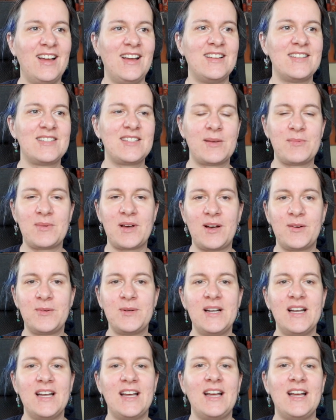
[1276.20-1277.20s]

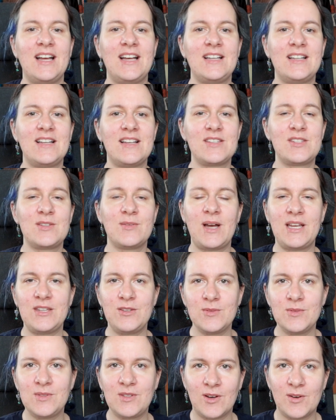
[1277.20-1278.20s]
somehow. So I
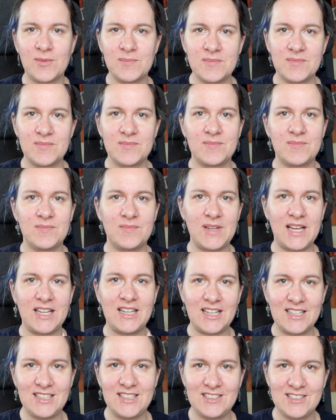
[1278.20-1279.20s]
knew Tom and
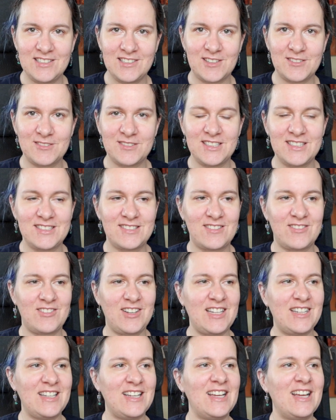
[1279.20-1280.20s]
I didn't know these
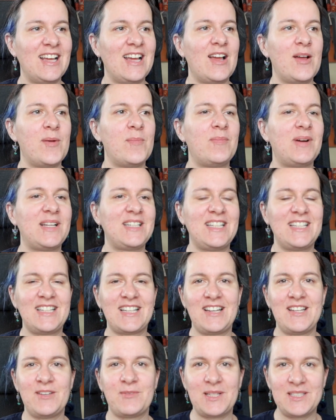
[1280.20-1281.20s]
three, but then
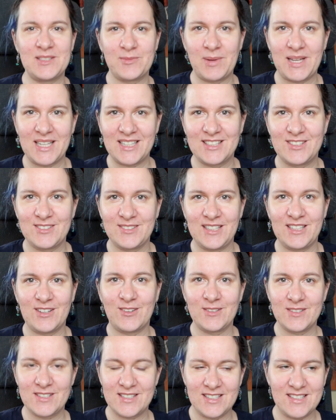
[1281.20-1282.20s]
I went back to the
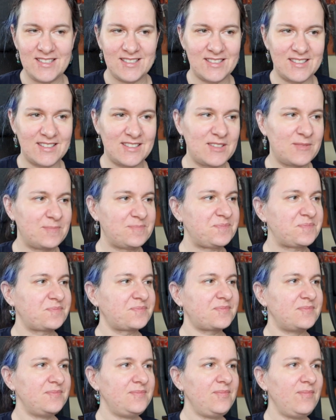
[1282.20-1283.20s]
old seasons
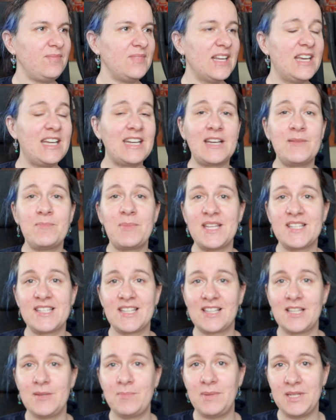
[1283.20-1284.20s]
and I
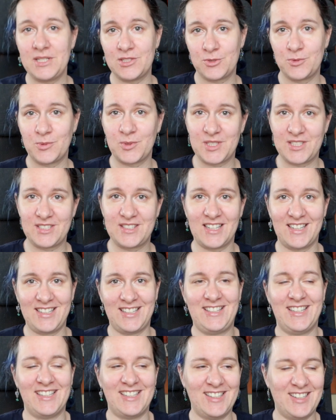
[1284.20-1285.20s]
basically binge watched
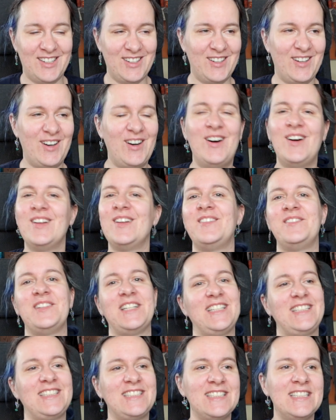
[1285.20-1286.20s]
it all of
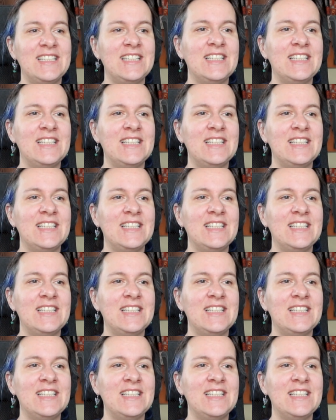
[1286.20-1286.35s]
it